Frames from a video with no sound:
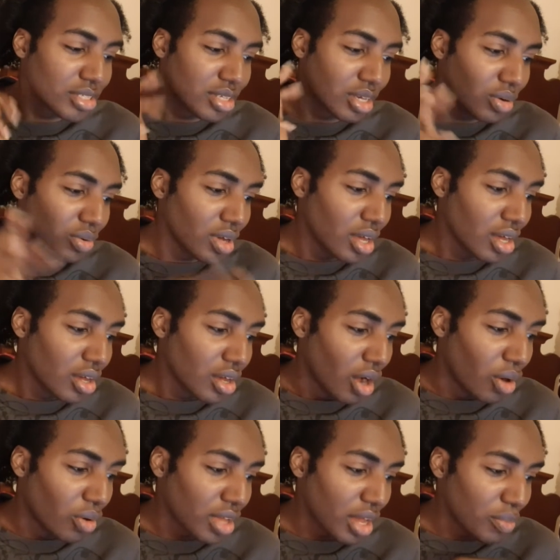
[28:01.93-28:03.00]
So,
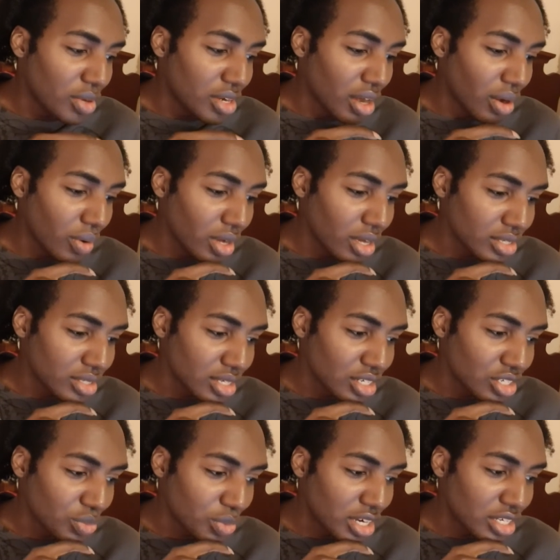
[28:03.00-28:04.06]
okay, we know her
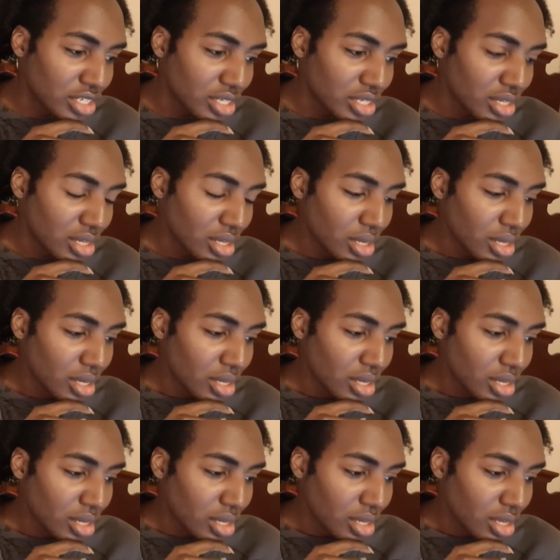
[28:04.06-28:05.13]
situation.
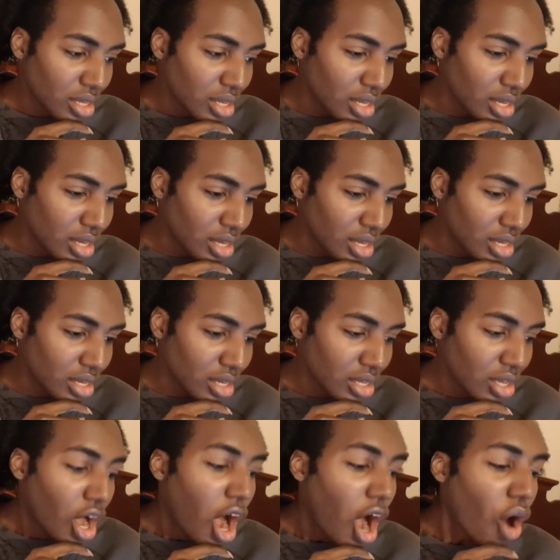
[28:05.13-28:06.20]

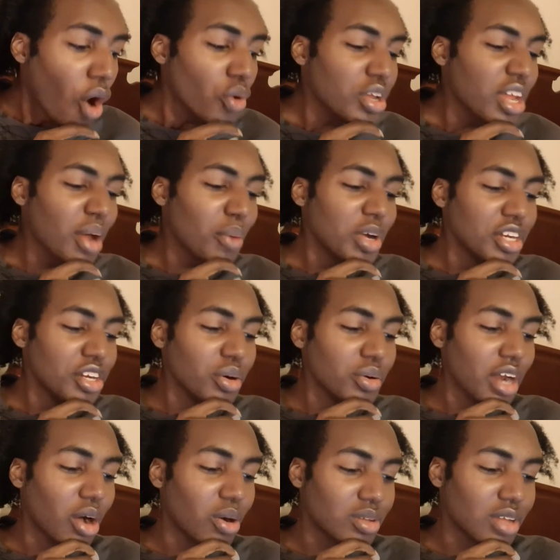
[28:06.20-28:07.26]
We do
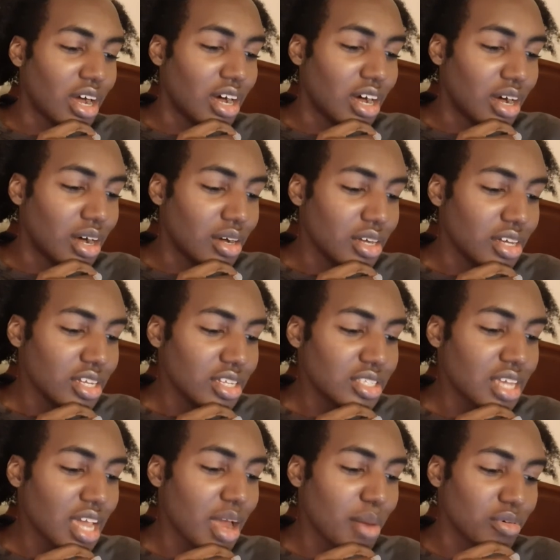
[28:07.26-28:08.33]
know
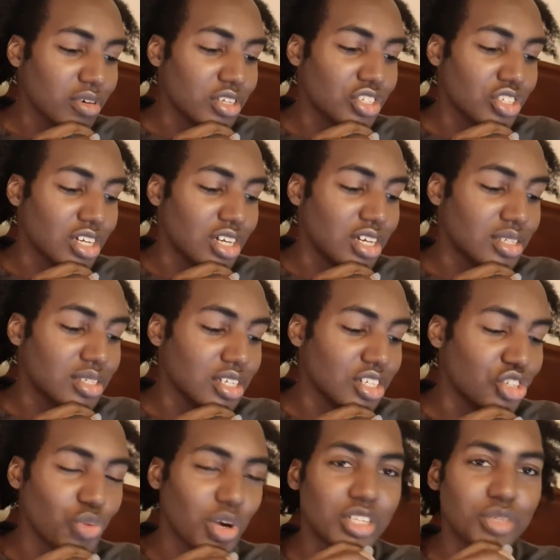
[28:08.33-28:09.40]
Tambra's
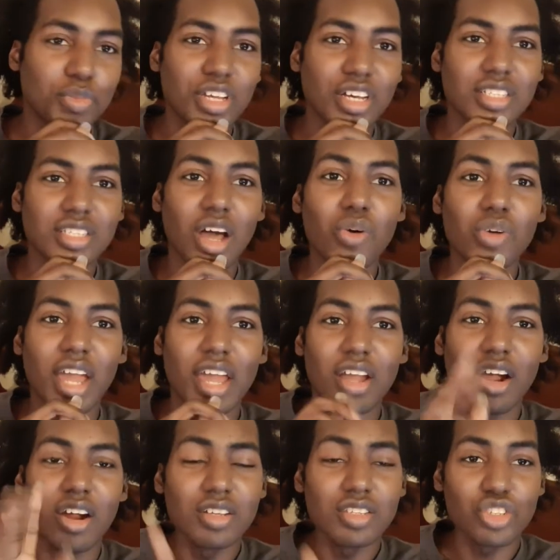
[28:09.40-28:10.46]
situation because, okay,
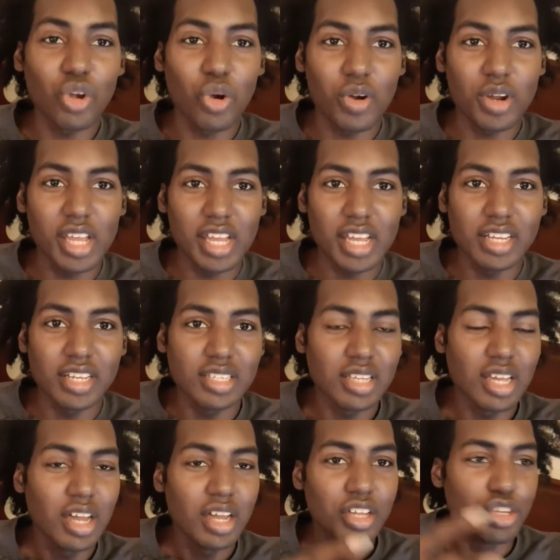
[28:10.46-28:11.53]
her story is,
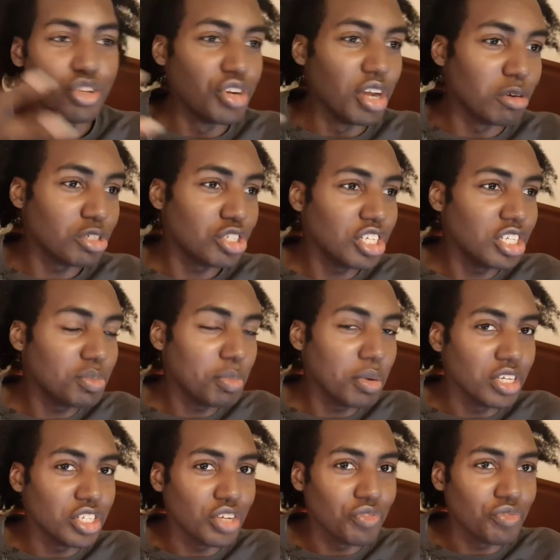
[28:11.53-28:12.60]
you know, she's
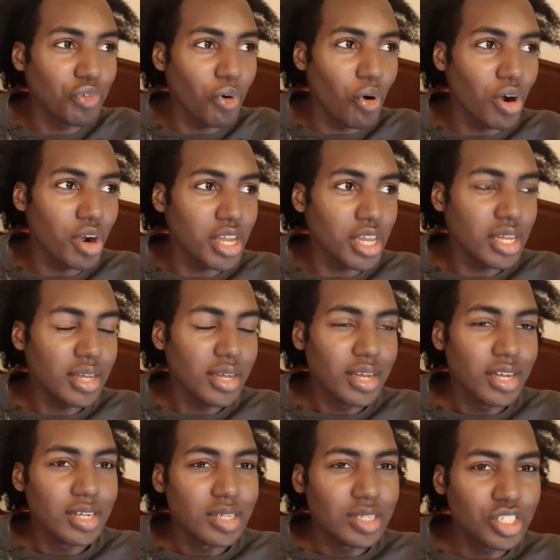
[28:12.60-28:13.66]
pushing 40.
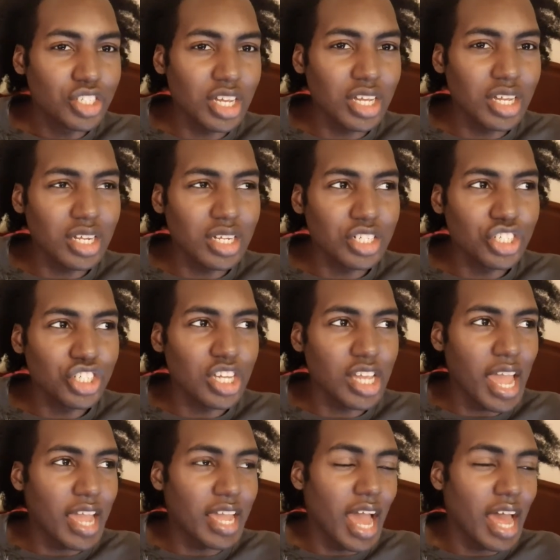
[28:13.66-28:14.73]
She
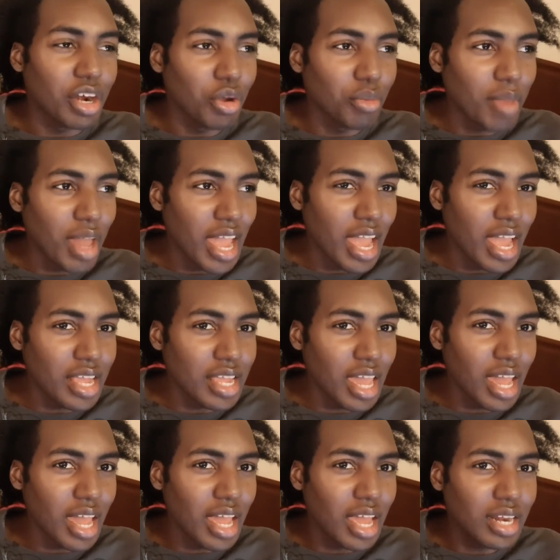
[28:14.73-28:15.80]
ain't got no man
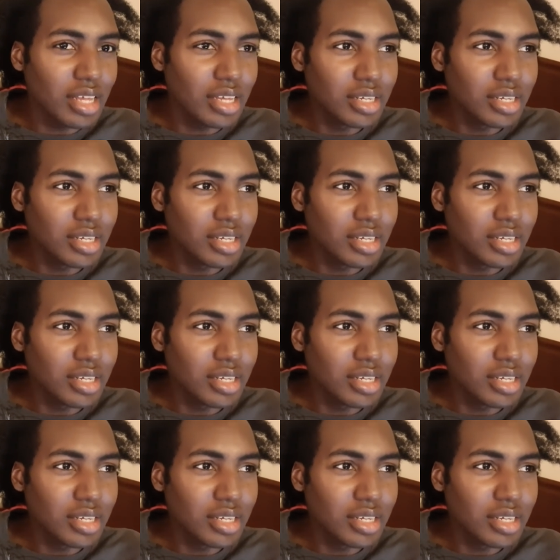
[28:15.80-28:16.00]
yet.